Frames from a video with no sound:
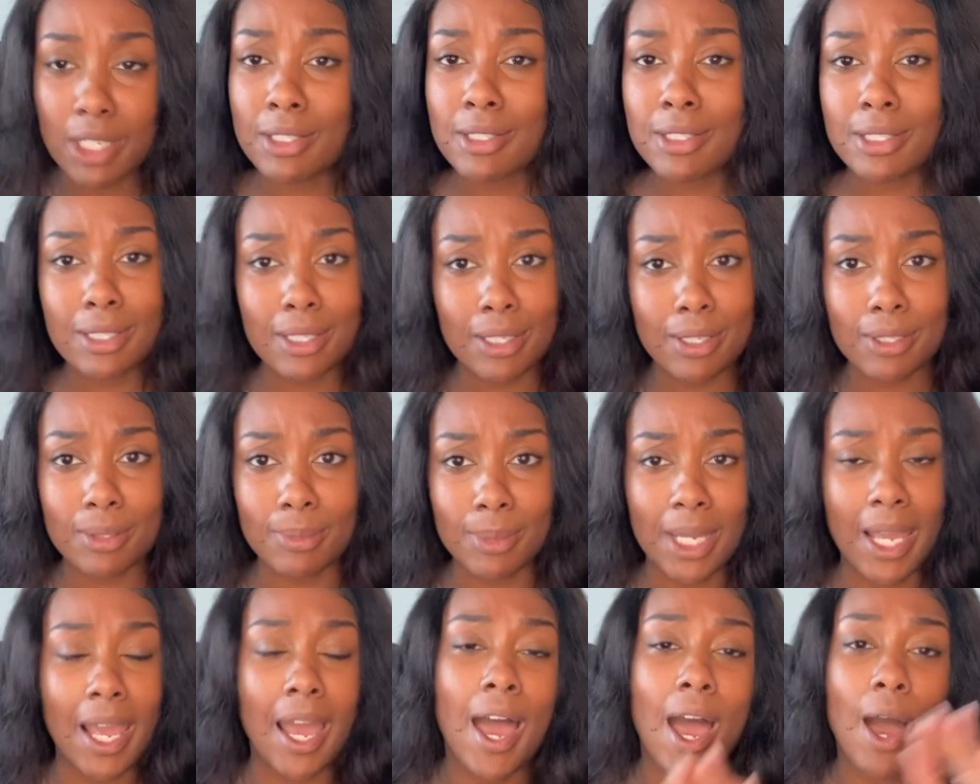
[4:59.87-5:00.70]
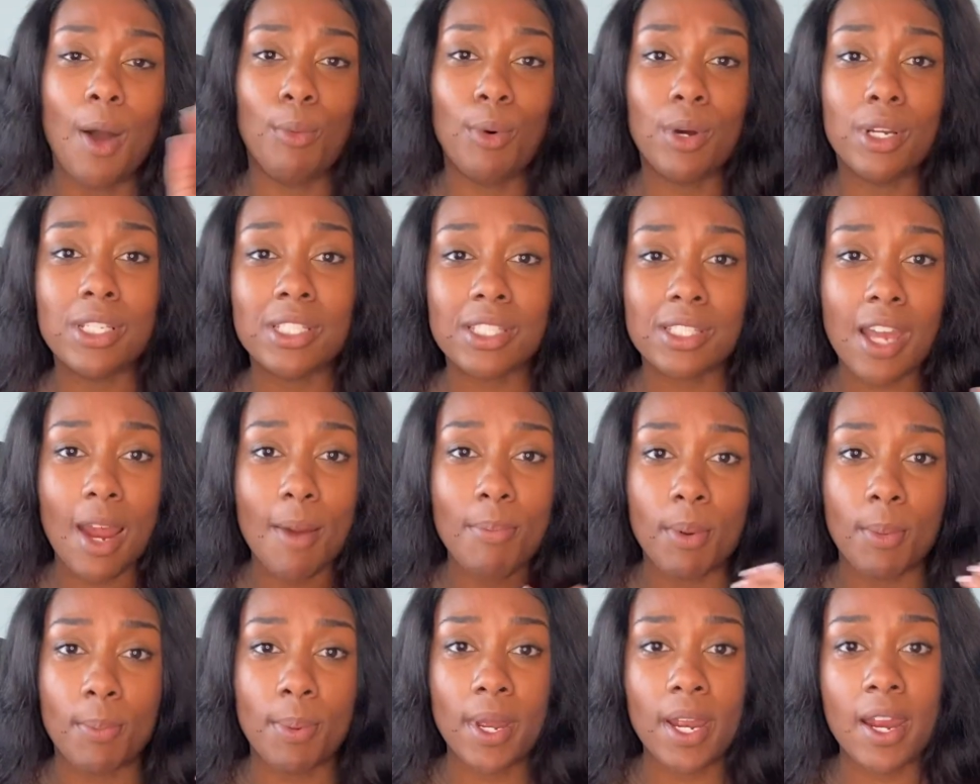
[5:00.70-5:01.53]

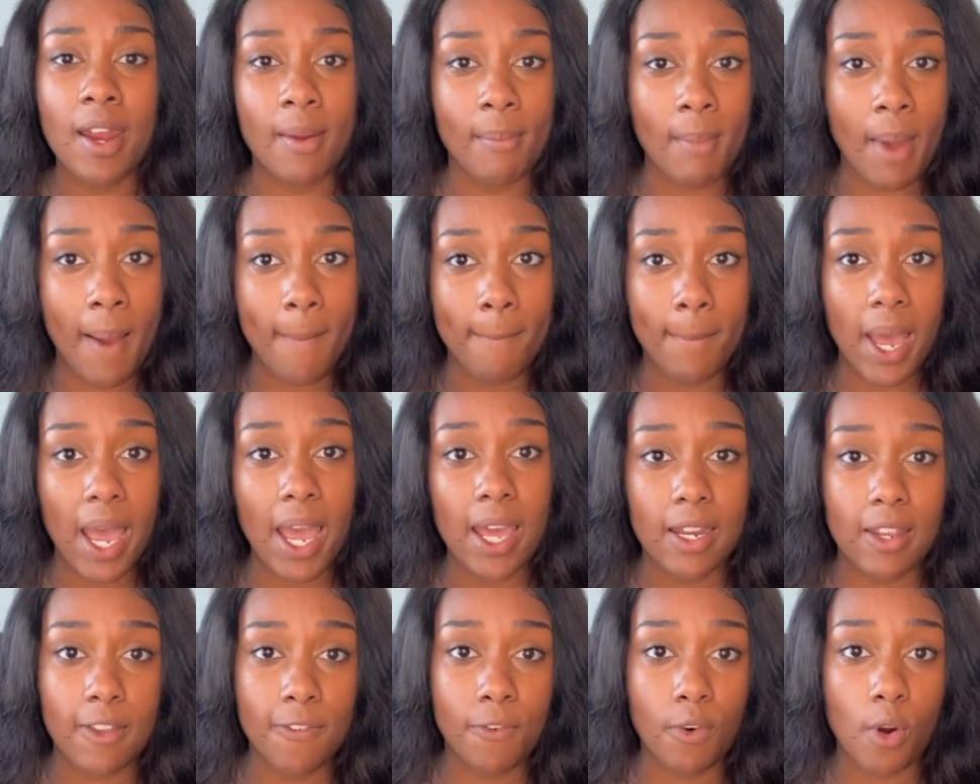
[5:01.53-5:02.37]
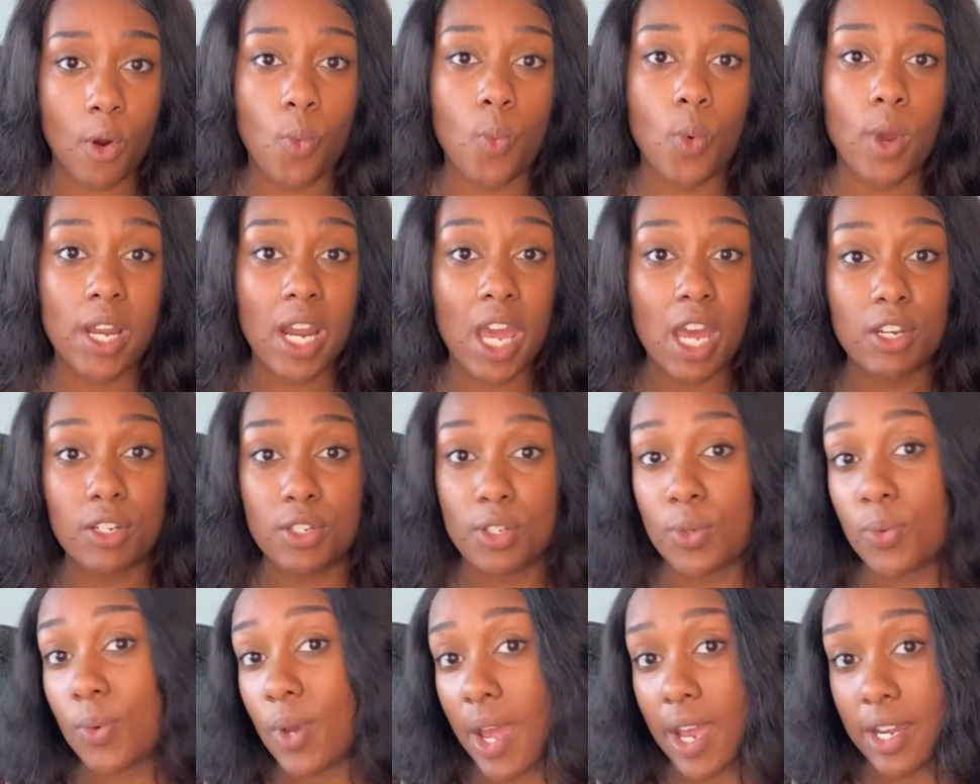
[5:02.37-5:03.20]
preparing my body for when I
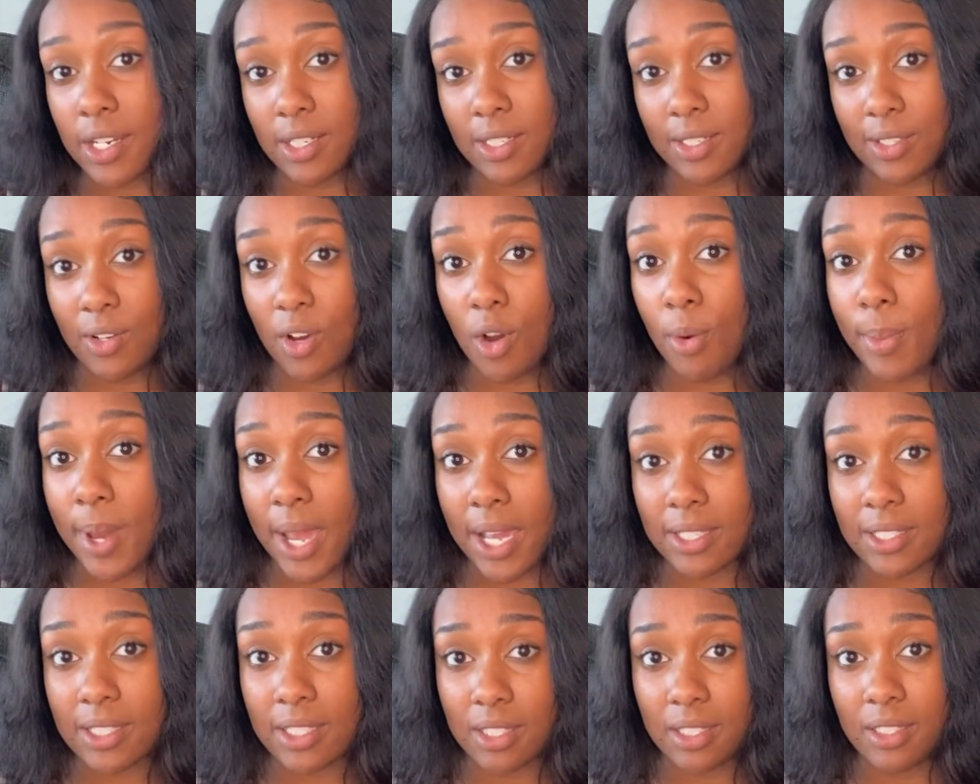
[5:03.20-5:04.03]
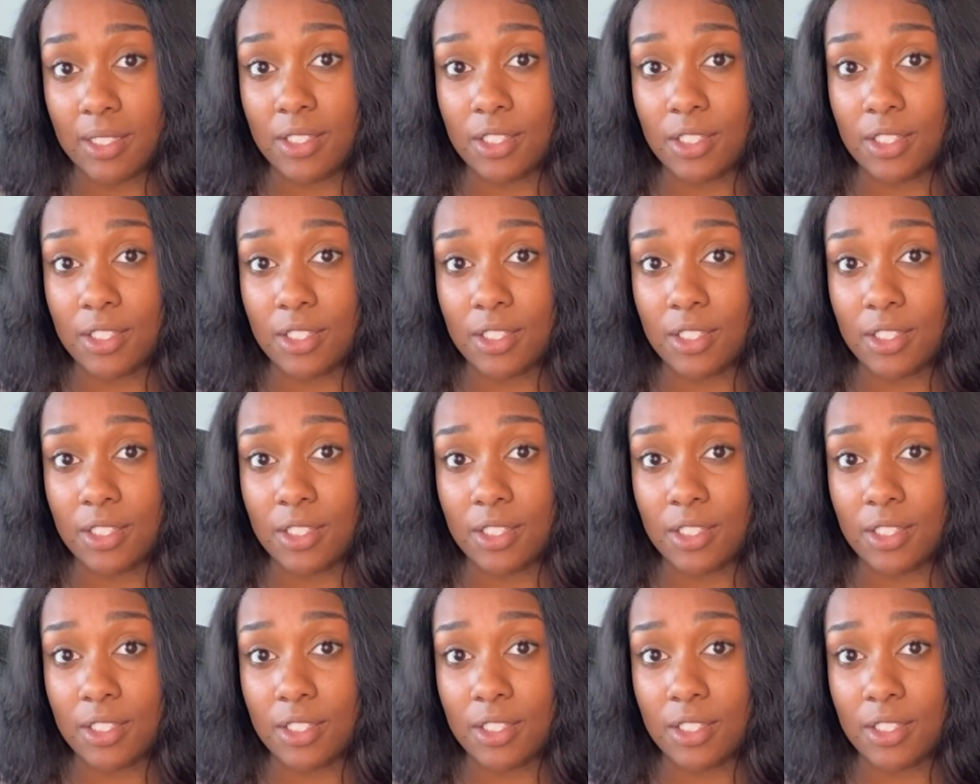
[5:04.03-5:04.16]
do actually go back to the